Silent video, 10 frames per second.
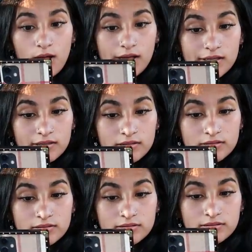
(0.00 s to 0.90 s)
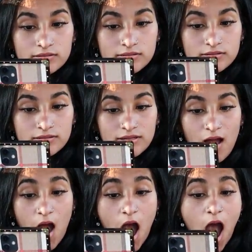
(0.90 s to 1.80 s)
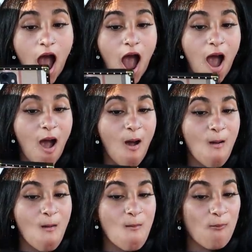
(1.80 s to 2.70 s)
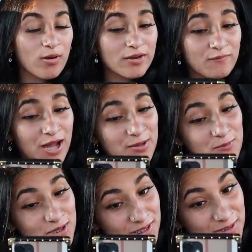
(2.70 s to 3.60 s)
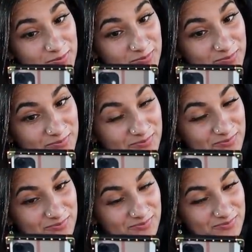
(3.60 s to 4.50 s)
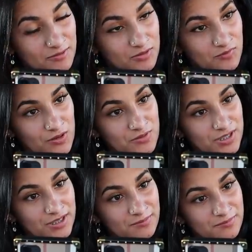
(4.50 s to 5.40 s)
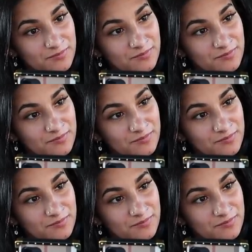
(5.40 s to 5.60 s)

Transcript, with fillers: Why? Especially if a boy got it. What if I, I want it? Give it to him. What if I want it?